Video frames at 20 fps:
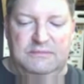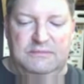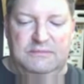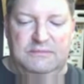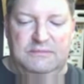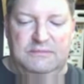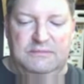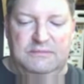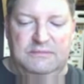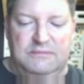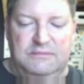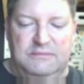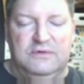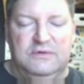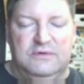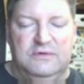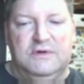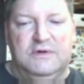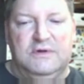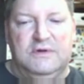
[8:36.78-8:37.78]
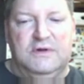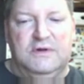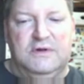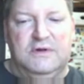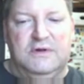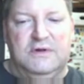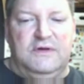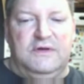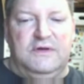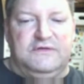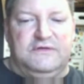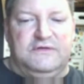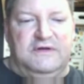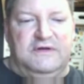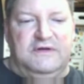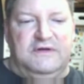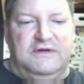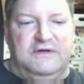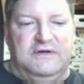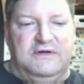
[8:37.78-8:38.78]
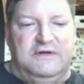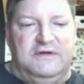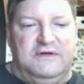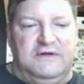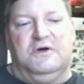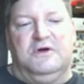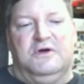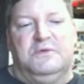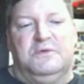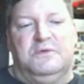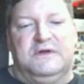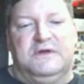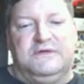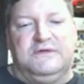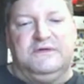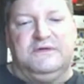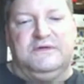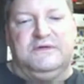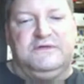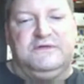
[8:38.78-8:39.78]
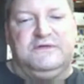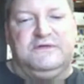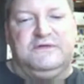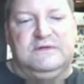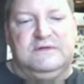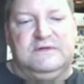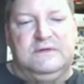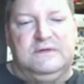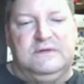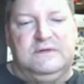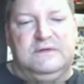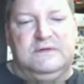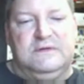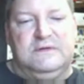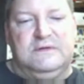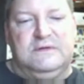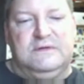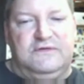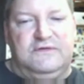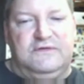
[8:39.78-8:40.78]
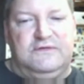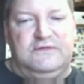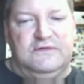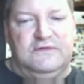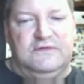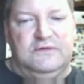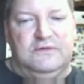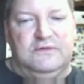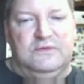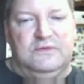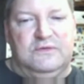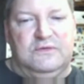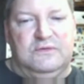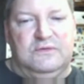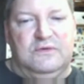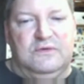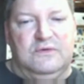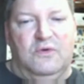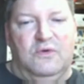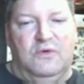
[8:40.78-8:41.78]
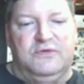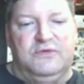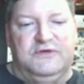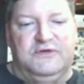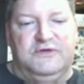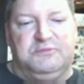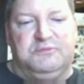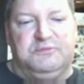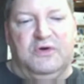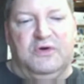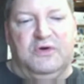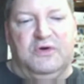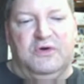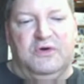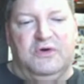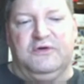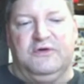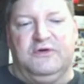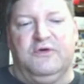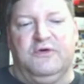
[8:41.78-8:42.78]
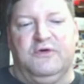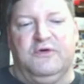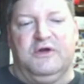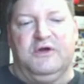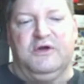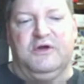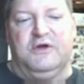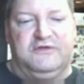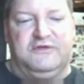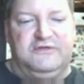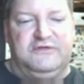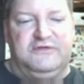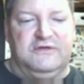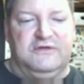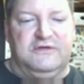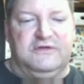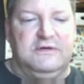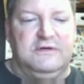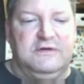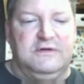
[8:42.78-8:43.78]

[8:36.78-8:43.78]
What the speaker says: do is I figure out ways to hold these parts in the correct position